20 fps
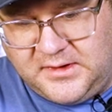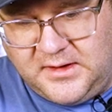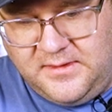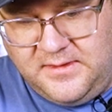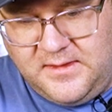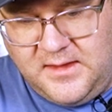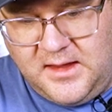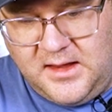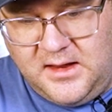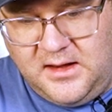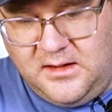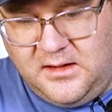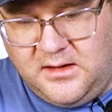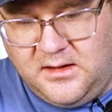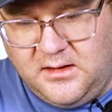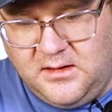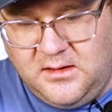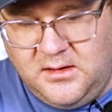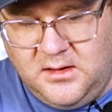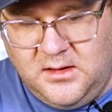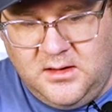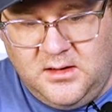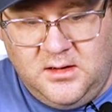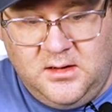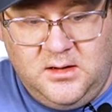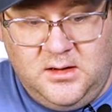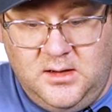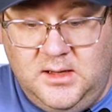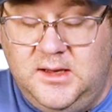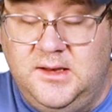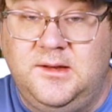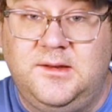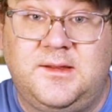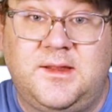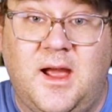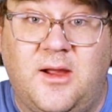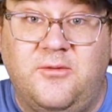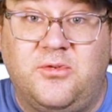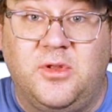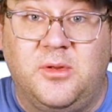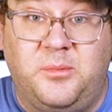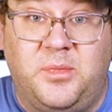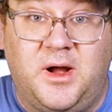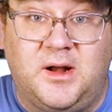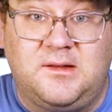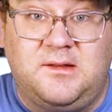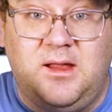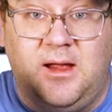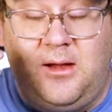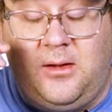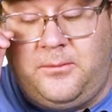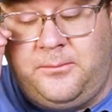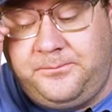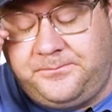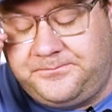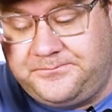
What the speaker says: And then it's time for the bucktail.